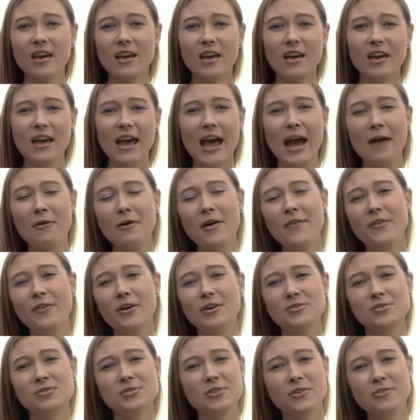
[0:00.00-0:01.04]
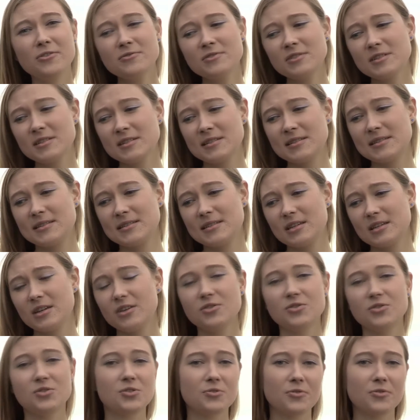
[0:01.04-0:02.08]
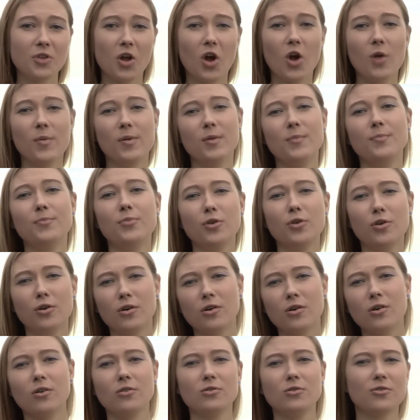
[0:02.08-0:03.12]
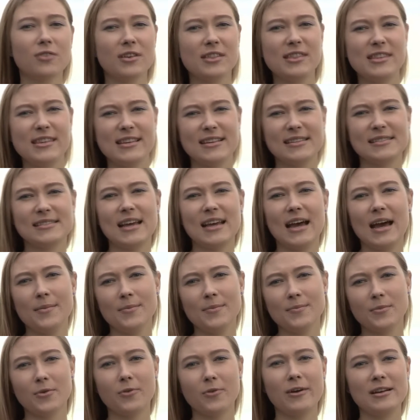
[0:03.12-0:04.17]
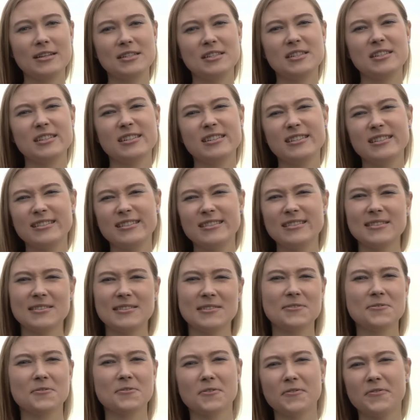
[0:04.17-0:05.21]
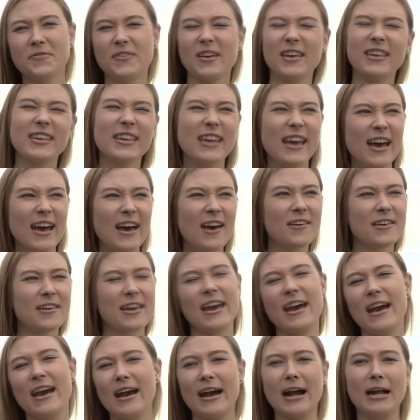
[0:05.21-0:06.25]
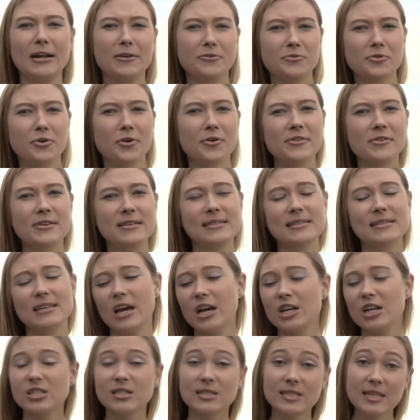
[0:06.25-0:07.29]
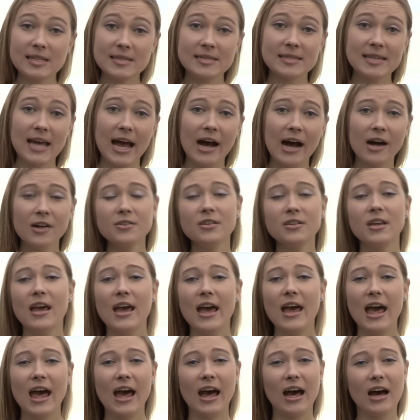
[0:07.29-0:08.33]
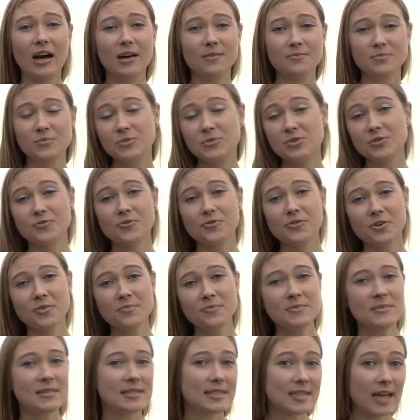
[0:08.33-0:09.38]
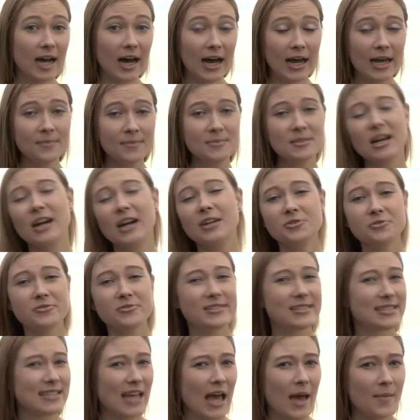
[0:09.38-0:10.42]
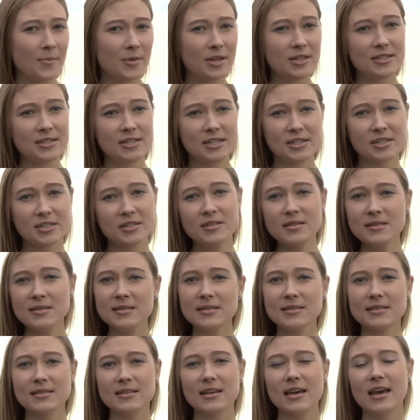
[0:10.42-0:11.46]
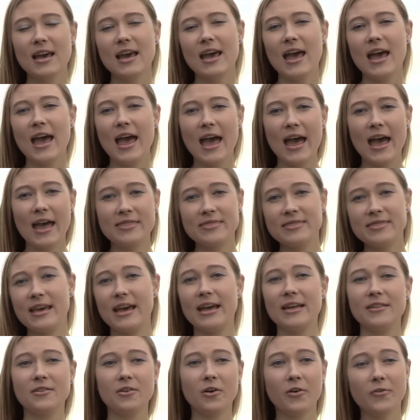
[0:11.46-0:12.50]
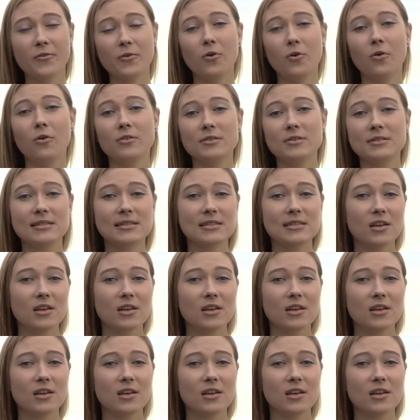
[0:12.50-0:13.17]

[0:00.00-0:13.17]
However, don't just do an open book or look at the exam questions and sort of think, yeah, okay, I kind of know this. Sit down, do them timed under exam conditions, and then of course